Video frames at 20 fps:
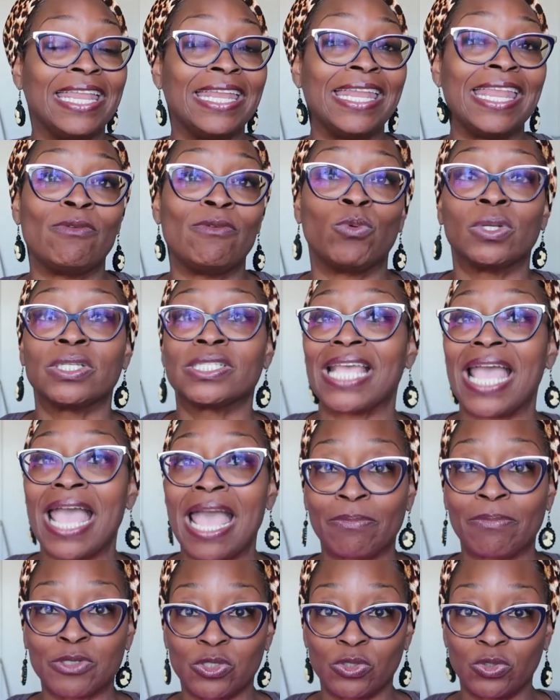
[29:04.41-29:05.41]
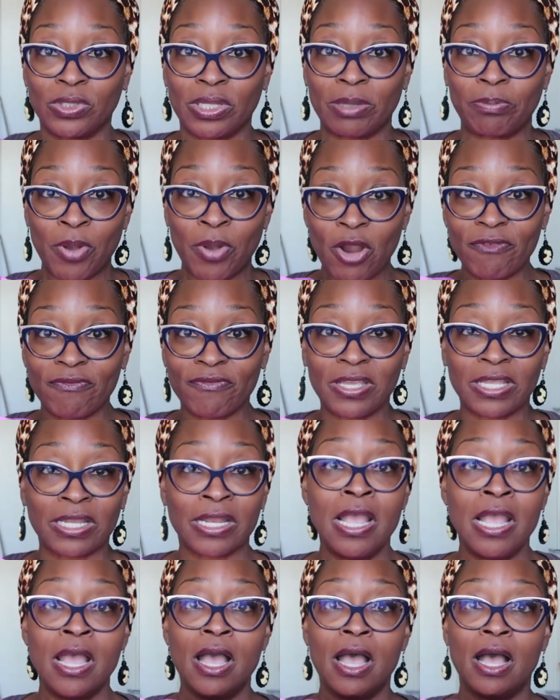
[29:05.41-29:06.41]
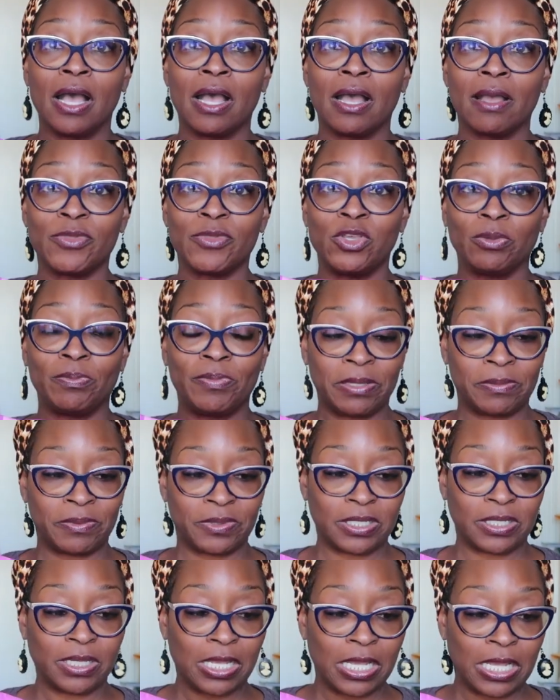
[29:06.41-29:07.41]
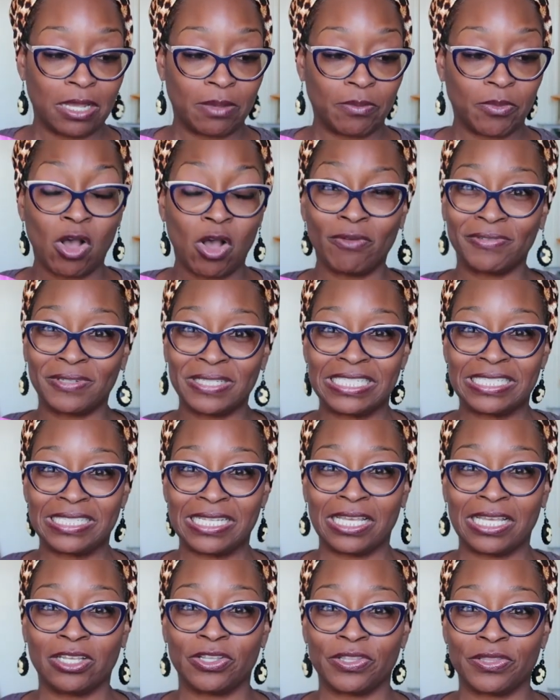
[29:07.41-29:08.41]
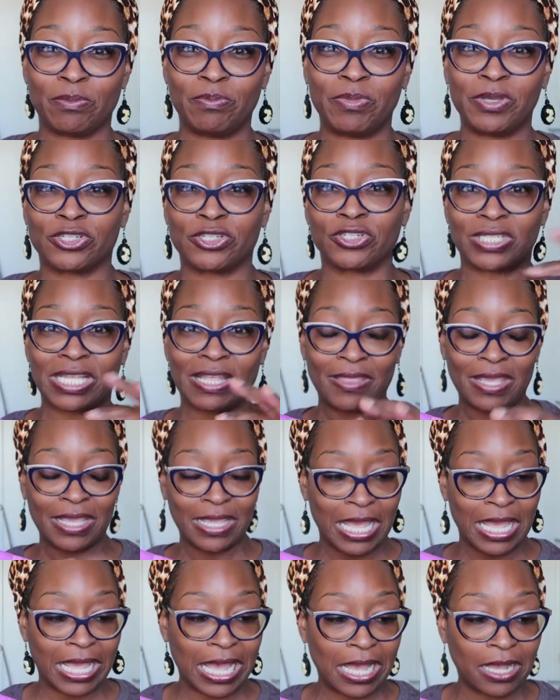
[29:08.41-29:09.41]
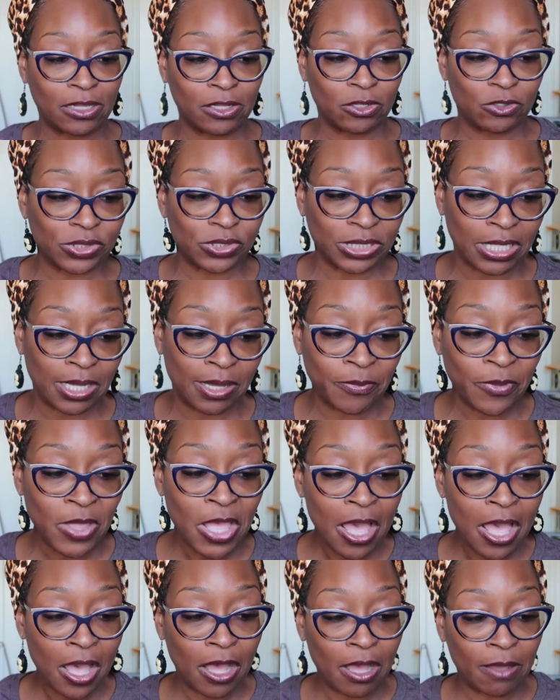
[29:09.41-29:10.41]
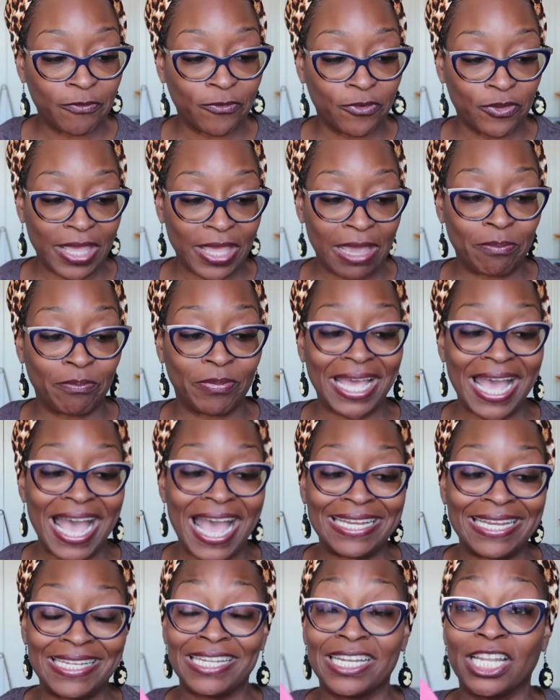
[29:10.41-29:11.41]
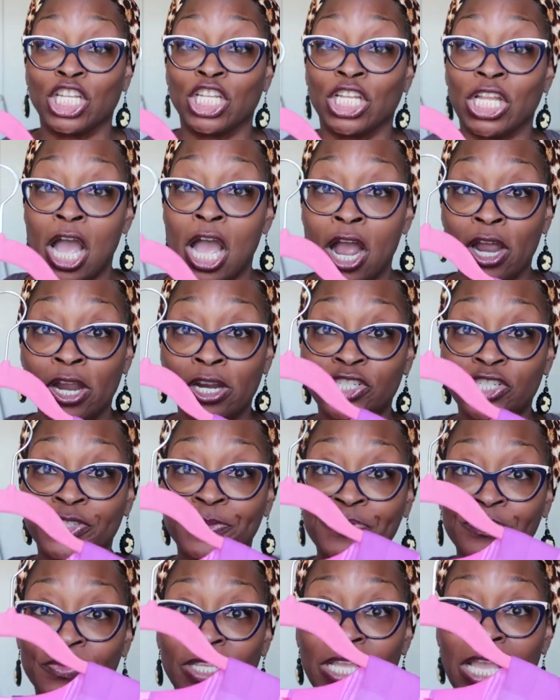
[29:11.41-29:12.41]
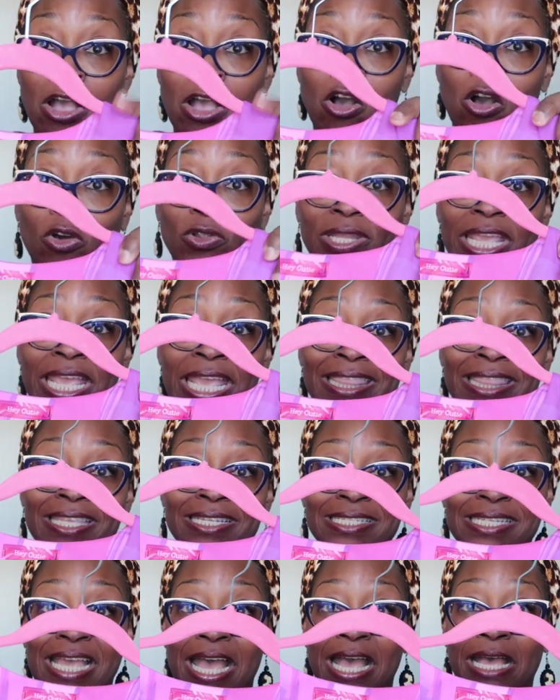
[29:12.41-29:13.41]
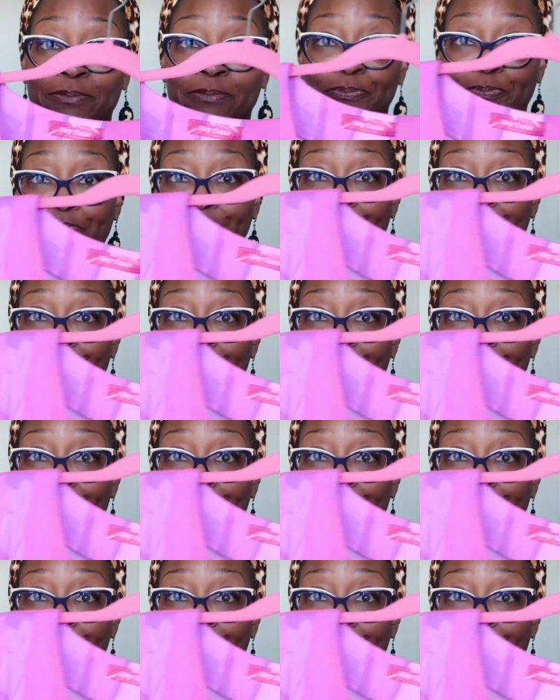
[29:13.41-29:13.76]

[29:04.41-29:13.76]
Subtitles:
And it was absolutely perfect. You'll be able to hopefully tell in the pictures. I think I got close enough up for that. But I did a large only at the top.